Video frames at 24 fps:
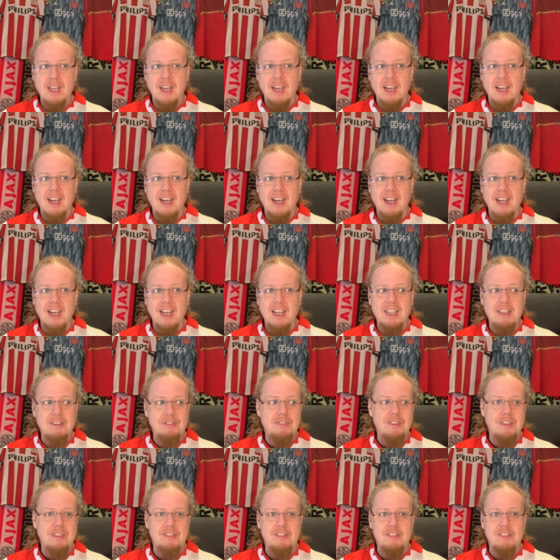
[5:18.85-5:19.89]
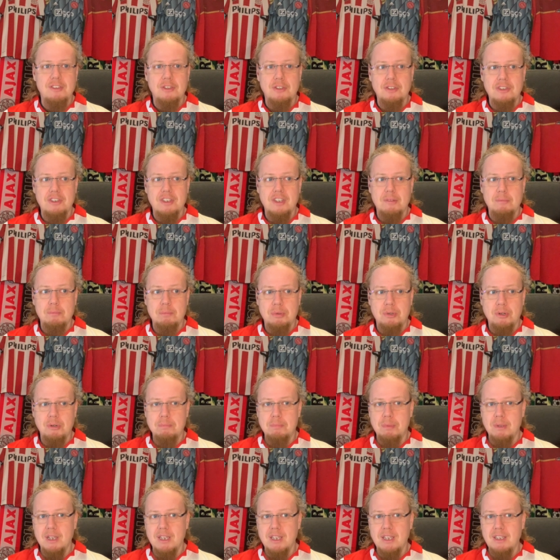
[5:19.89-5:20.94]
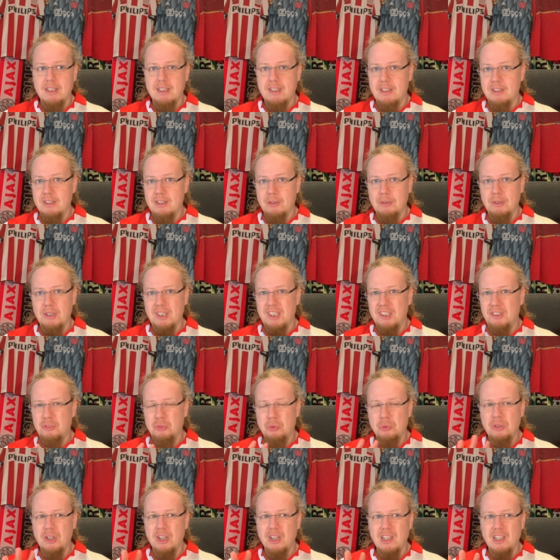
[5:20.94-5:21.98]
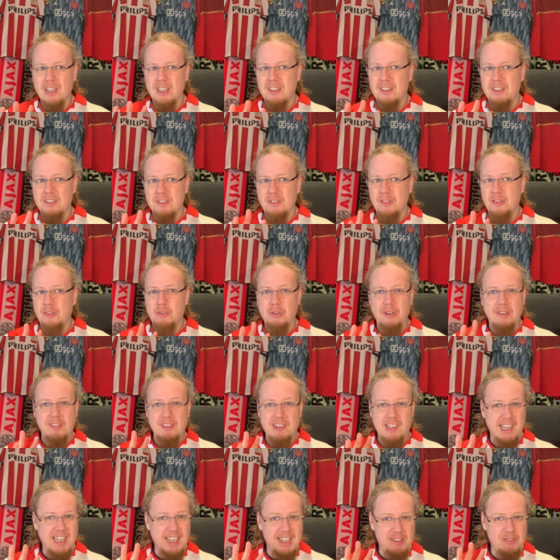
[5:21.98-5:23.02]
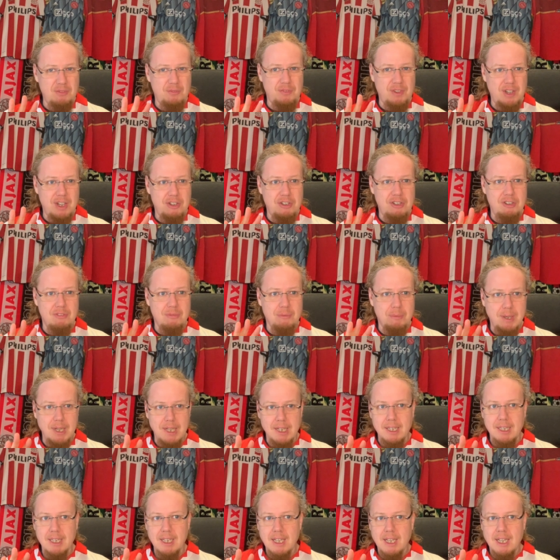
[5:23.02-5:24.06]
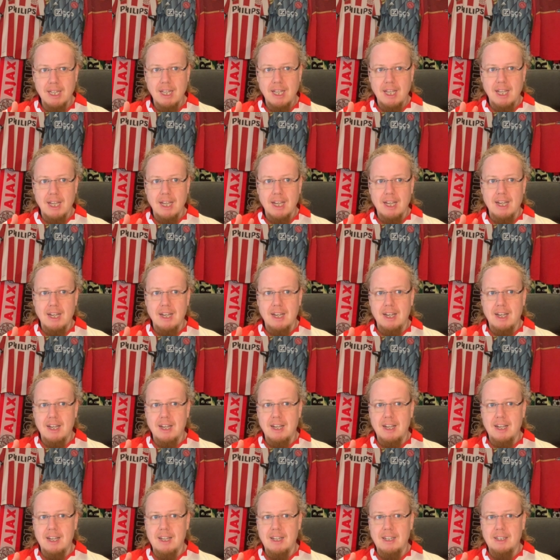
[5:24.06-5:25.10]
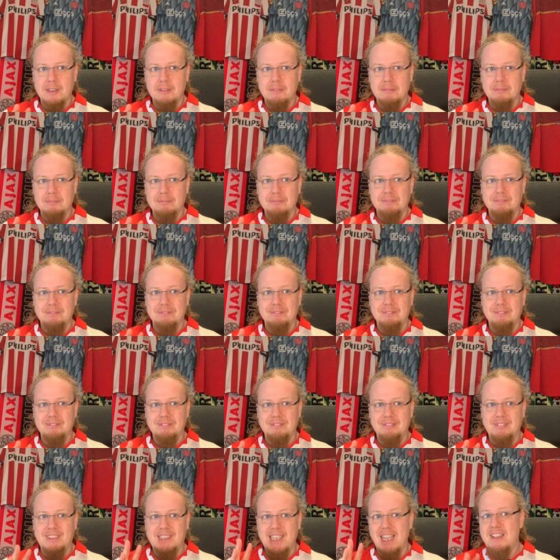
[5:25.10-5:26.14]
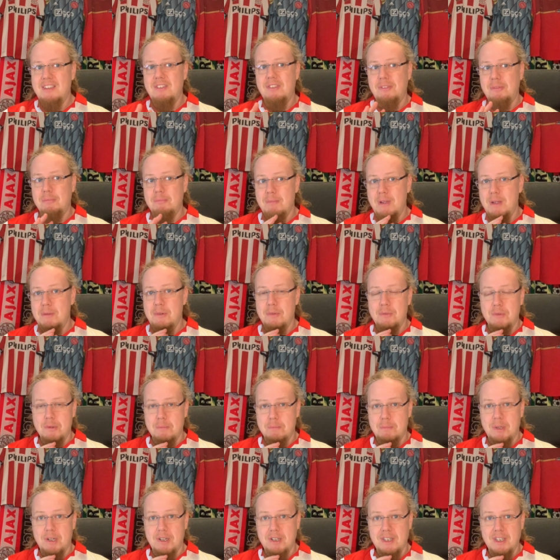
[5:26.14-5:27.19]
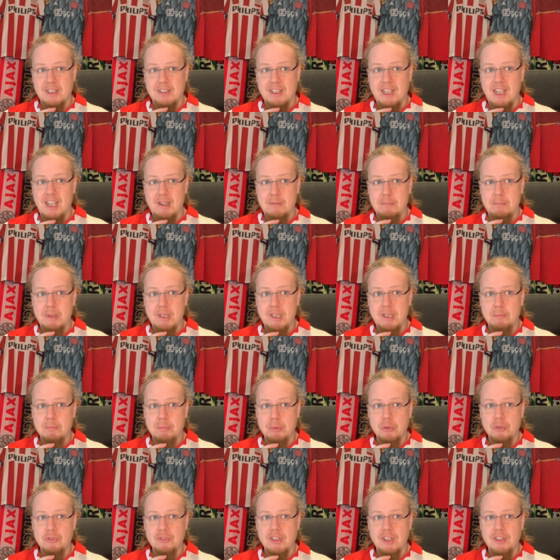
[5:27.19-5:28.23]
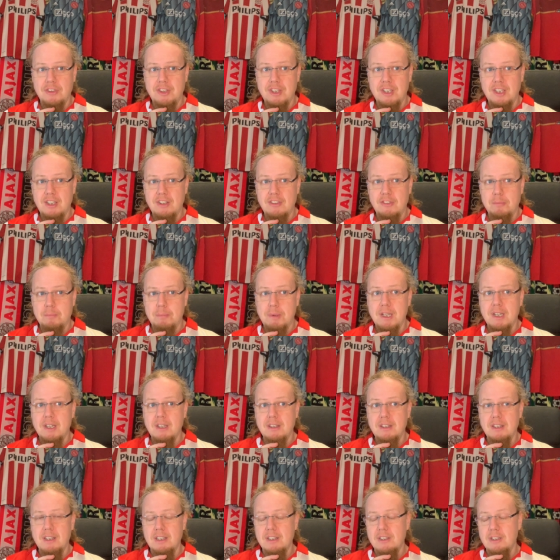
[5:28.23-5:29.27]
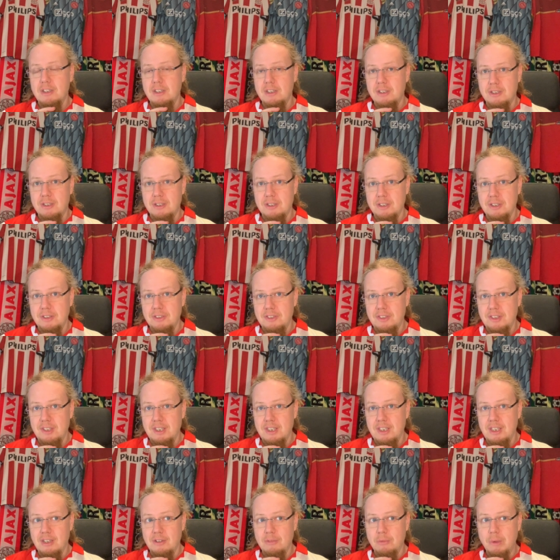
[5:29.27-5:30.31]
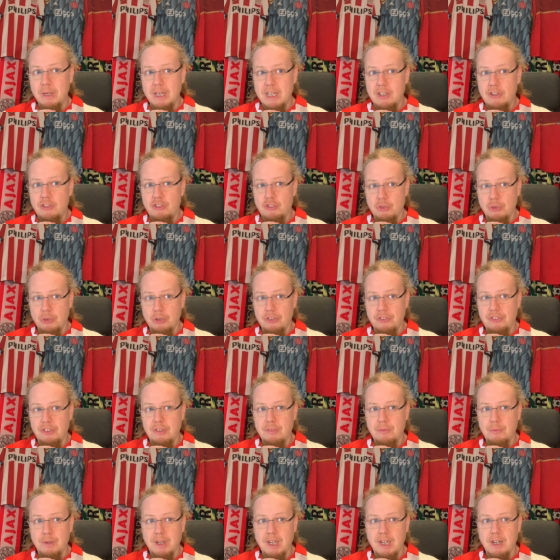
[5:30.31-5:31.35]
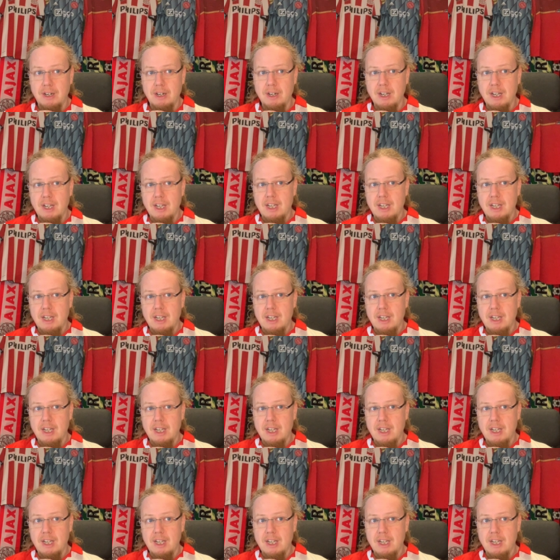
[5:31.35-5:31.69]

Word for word: uh, if it's not done properly, you know, in two color, it doesn't translate very well. Uh, that's maybe one part that can be improved. I think it's better done on the away jersey where